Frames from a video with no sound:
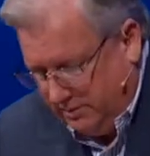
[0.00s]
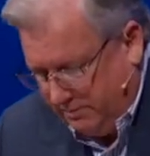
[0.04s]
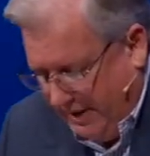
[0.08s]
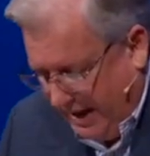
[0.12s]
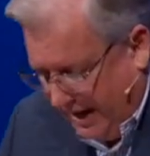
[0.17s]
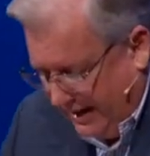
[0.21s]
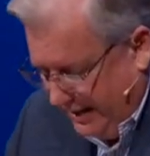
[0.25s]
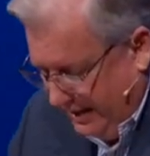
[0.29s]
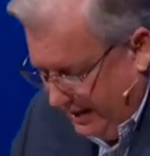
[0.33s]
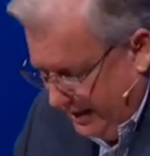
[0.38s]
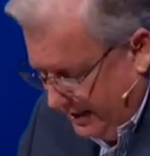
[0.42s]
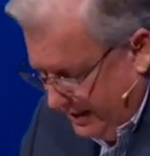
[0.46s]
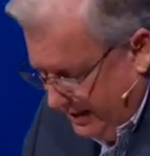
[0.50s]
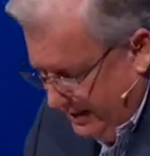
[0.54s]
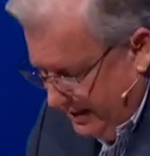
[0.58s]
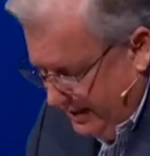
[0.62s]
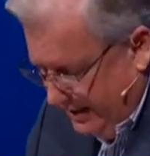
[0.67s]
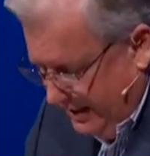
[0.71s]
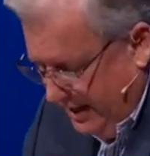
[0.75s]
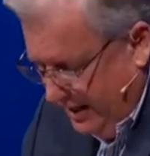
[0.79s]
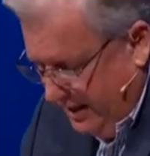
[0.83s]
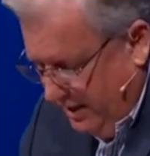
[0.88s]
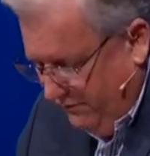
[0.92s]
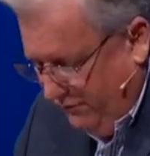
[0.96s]
back at it
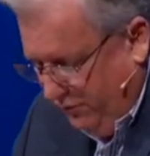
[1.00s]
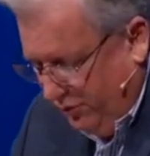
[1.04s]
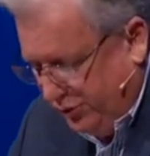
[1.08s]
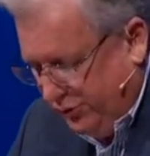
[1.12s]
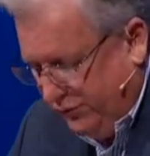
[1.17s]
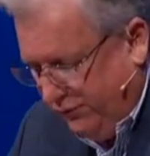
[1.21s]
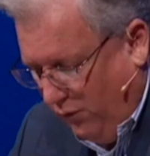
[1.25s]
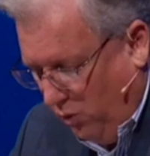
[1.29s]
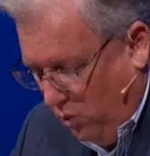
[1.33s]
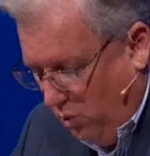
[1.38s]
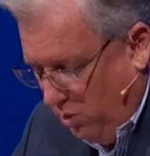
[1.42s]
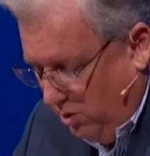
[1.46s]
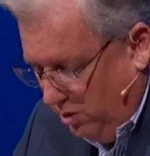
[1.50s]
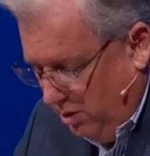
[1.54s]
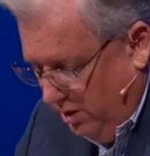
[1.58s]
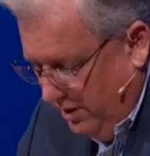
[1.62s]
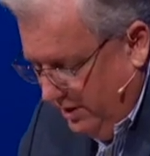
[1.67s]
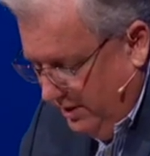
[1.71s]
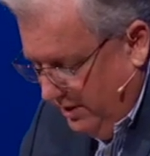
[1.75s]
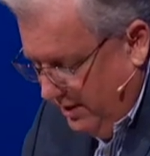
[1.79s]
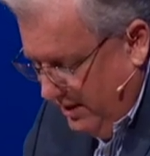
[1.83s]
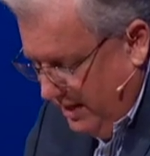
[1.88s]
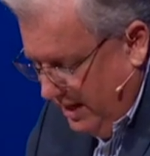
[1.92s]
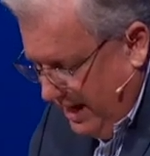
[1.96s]
again, verse 4.
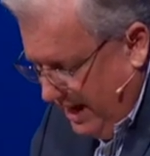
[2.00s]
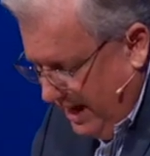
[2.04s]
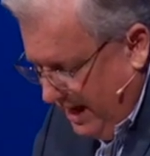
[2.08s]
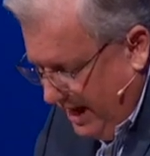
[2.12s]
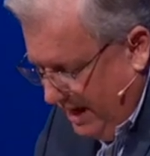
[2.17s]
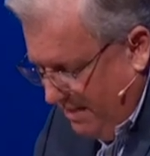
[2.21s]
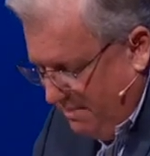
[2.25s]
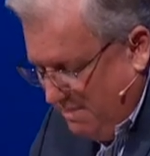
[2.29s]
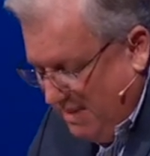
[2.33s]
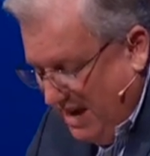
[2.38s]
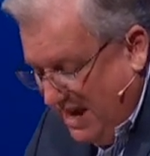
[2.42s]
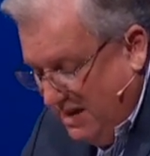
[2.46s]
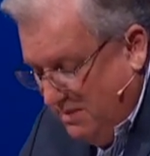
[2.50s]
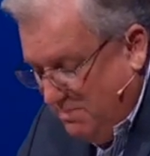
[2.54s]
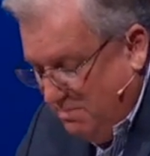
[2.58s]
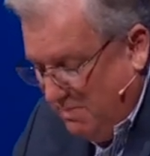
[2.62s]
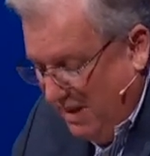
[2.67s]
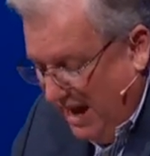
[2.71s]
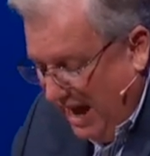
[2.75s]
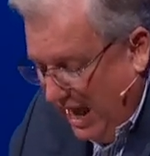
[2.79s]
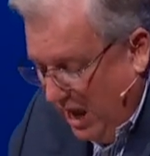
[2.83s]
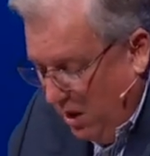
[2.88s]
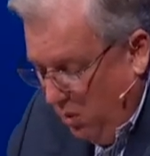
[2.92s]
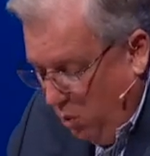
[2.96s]
I made
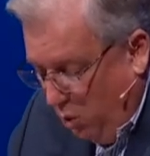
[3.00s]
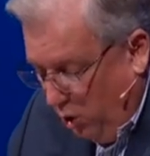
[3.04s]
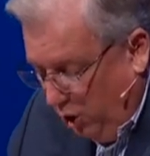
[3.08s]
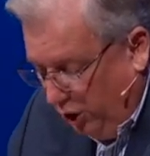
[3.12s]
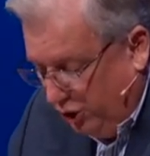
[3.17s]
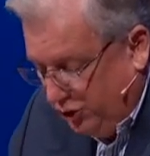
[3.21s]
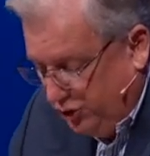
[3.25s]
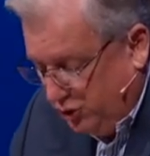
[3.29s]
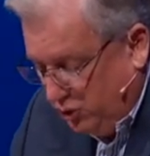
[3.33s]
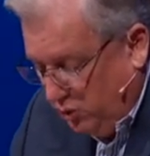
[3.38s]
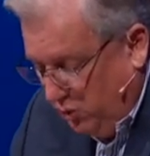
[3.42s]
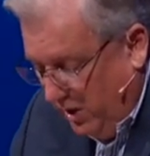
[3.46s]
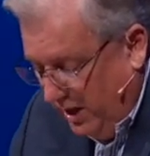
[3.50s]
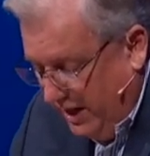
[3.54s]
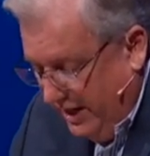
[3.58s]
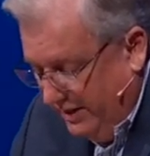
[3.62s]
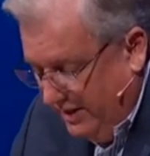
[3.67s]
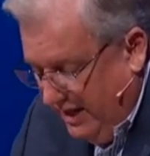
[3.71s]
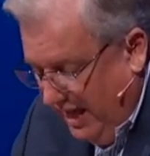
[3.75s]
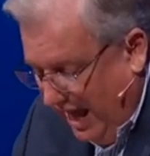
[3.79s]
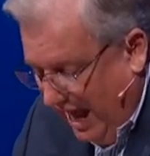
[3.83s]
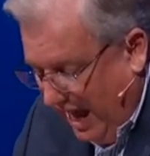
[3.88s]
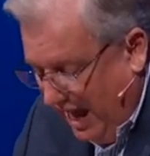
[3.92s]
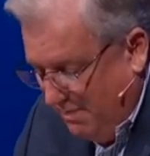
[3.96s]
my works great.
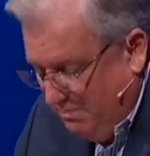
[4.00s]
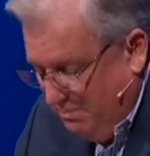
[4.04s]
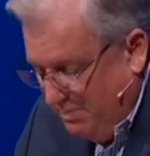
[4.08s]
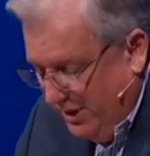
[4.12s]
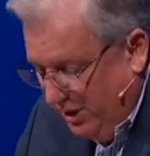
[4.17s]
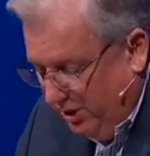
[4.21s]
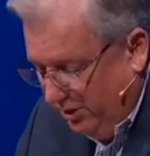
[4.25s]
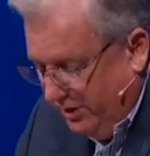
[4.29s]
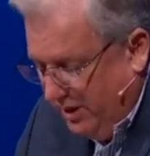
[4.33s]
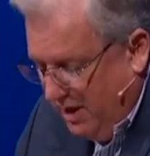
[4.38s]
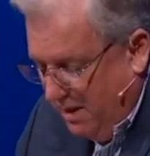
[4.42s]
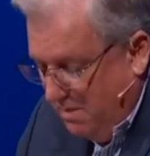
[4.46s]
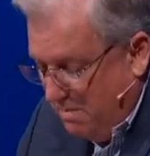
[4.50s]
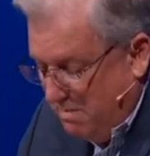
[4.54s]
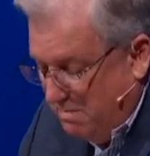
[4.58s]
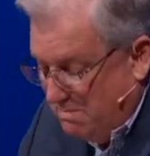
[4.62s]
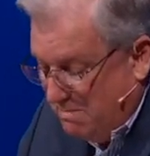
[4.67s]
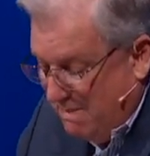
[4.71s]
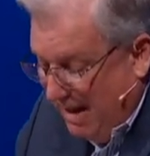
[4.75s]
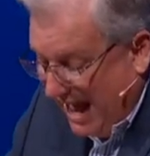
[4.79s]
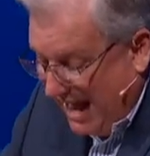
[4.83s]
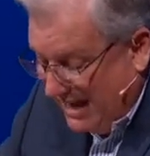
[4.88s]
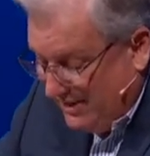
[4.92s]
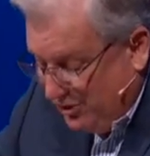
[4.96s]
I built
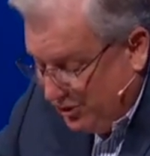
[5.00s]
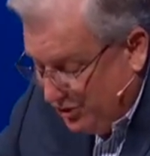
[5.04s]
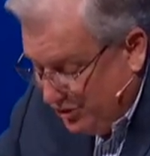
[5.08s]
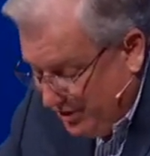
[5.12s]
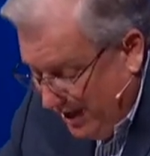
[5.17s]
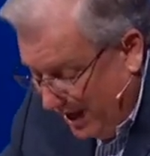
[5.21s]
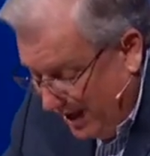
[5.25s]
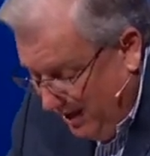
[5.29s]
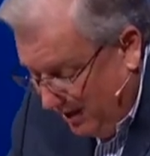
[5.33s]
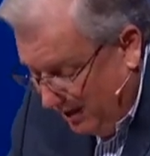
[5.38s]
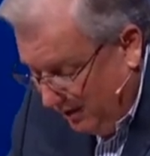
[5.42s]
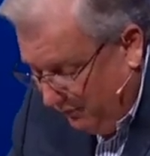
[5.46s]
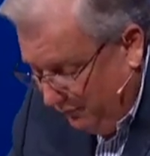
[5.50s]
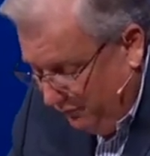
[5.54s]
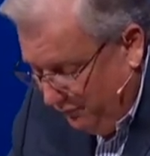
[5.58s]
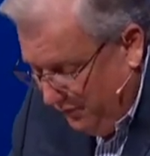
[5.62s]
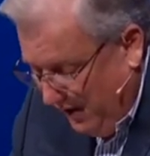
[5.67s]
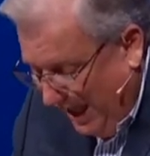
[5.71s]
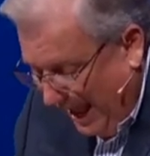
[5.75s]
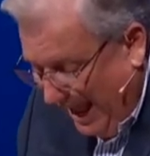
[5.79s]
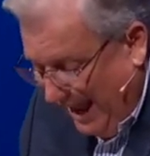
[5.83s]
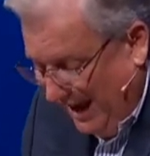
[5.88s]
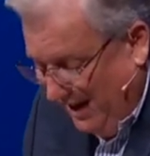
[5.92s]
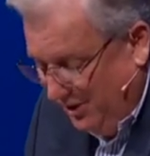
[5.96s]
myself
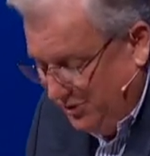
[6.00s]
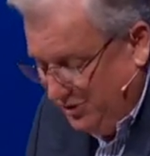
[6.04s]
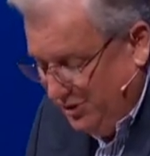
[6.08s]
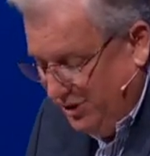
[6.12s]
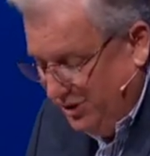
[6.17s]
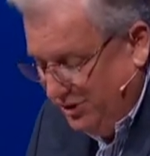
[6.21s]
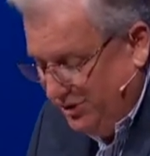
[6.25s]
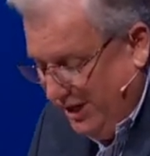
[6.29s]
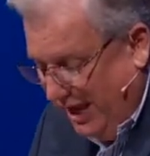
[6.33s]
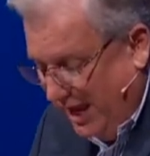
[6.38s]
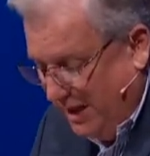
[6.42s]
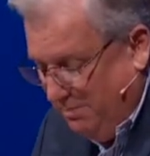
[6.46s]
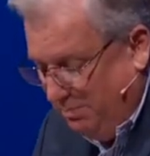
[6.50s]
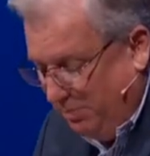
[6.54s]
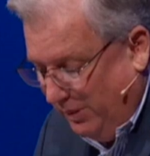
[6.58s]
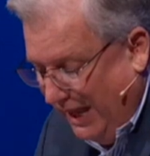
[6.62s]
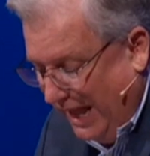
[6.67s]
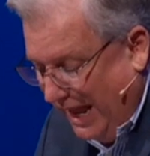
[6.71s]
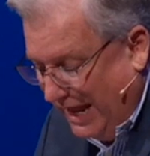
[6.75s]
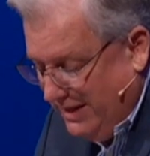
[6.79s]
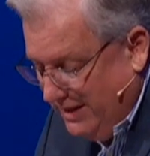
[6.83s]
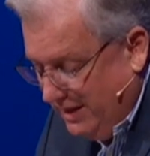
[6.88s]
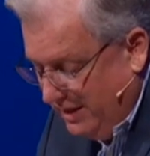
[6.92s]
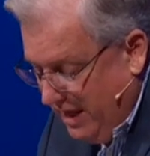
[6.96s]
houses and
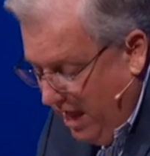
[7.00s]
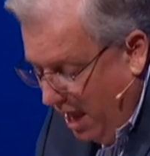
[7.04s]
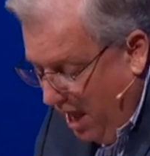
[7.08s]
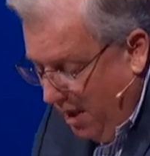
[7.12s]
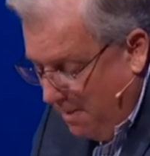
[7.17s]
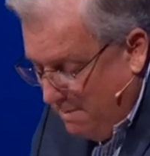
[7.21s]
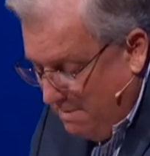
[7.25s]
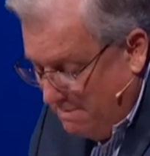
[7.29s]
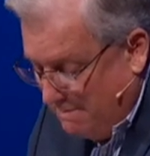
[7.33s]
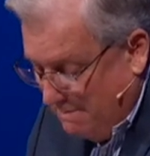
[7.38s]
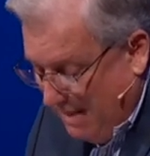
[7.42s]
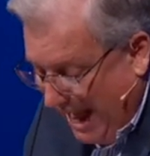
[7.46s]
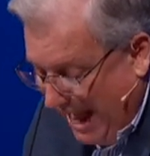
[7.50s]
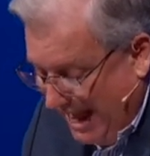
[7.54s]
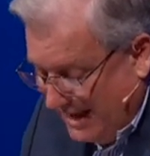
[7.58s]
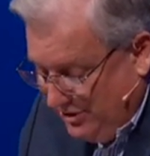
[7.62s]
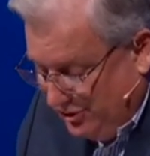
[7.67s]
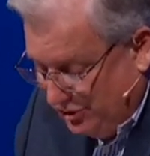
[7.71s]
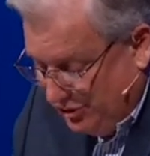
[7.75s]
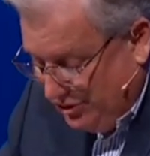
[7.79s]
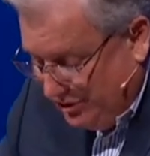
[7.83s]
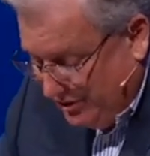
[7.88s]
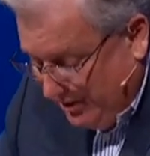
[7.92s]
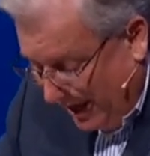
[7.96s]
planted
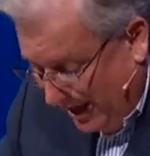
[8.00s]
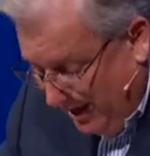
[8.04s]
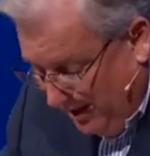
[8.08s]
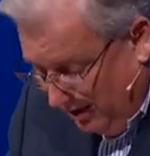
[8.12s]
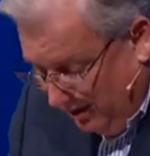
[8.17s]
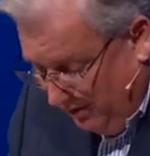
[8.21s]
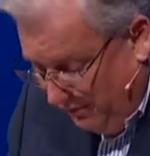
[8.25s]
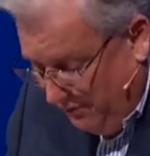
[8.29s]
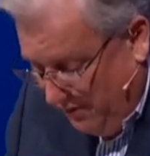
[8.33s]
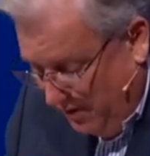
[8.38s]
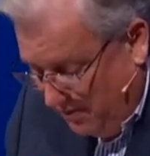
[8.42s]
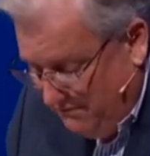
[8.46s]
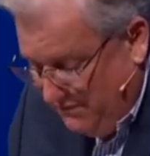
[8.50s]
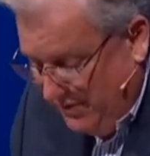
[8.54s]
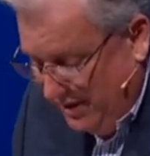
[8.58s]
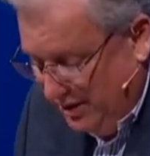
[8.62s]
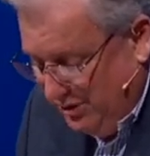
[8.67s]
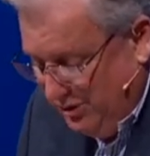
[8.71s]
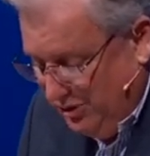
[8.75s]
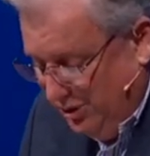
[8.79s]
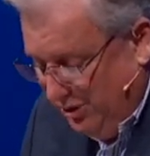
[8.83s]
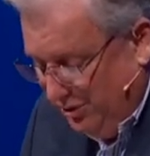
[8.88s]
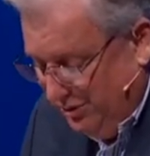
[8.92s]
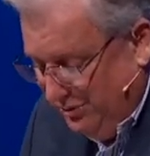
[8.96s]
myself
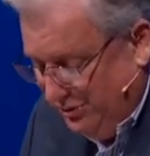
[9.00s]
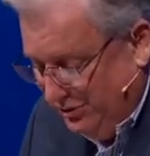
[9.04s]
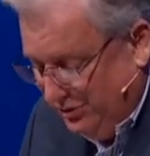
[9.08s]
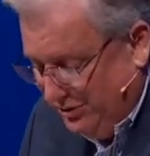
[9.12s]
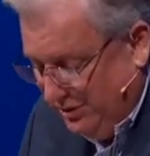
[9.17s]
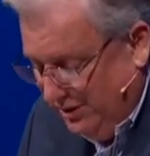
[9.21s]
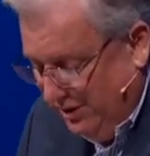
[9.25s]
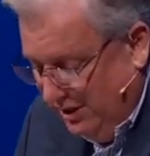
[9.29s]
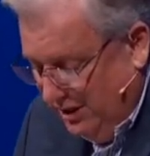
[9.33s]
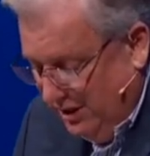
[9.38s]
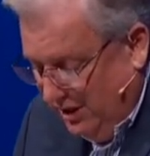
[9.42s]
vineyards.